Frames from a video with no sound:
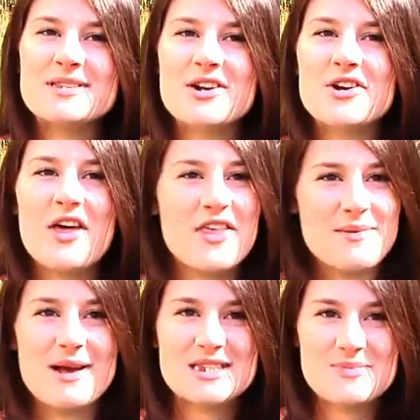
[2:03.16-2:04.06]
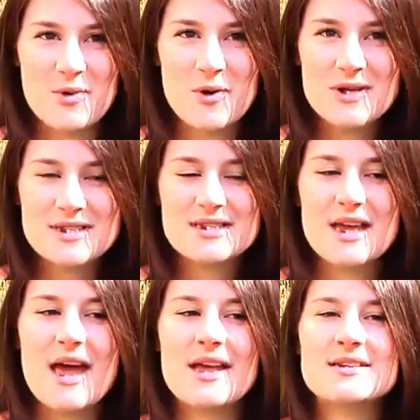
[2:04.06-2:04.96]
because I know nothing about sports
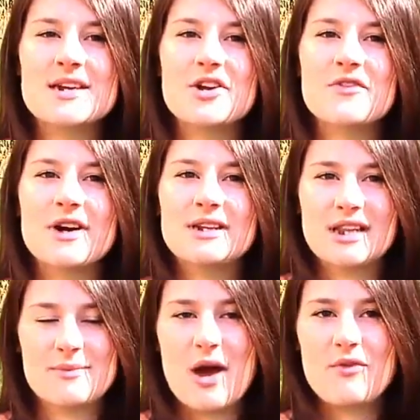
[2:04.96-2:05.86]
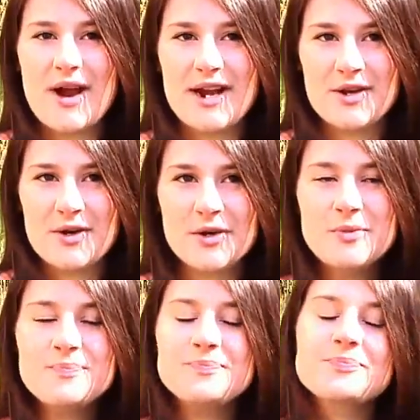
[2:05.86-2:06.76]
and I knew very little about
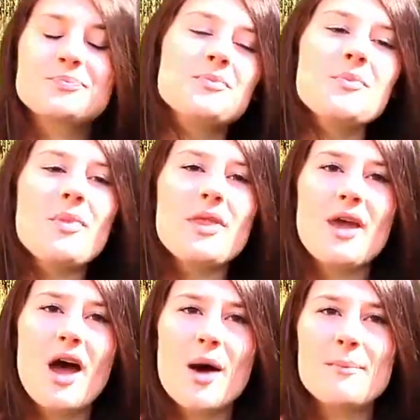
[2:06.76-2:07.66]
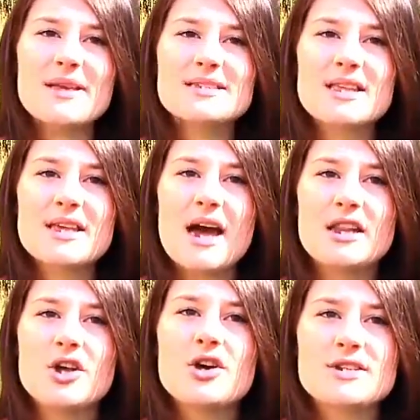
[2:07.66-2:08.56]
radio. Basically, I
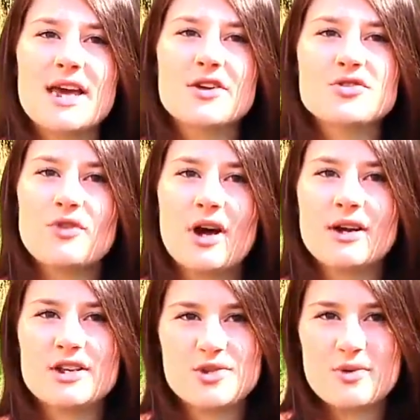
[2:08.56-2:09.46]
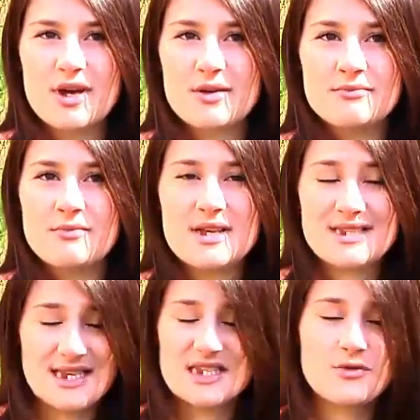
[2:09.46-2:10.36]
learnt how to run a
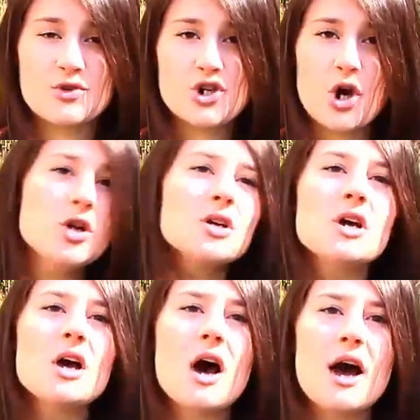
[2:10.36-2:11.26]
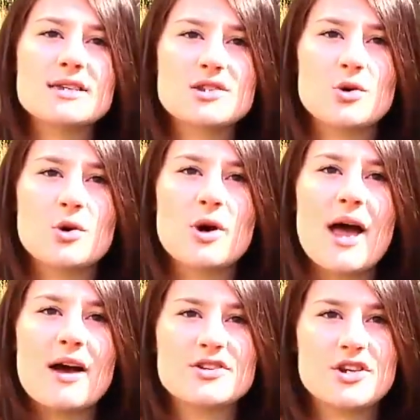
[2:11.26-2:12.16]
successful show. I saw
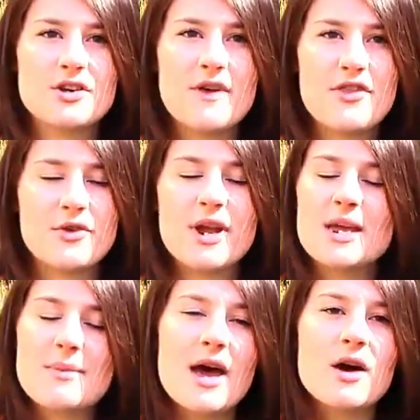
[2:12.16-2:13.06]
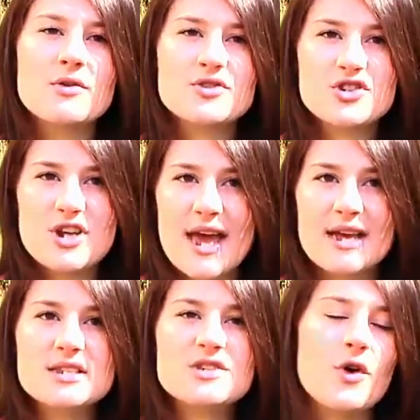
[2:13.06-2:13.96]
how to vet through emails,
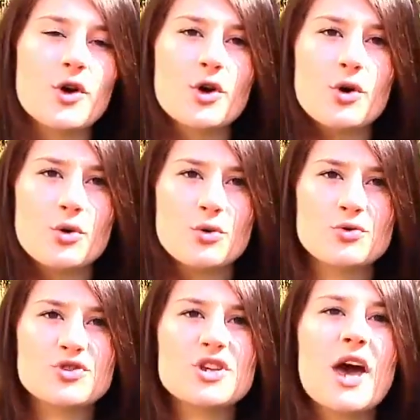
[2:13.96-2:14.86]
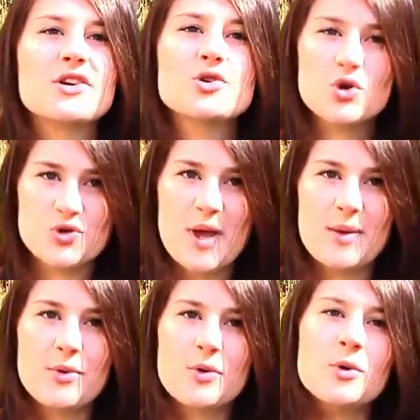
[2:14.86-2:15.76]
texts, phone calls, how to talk to
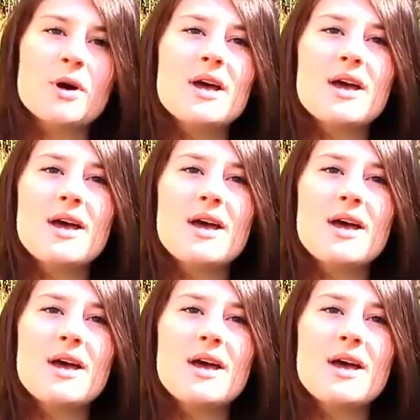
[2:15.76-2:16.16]
people,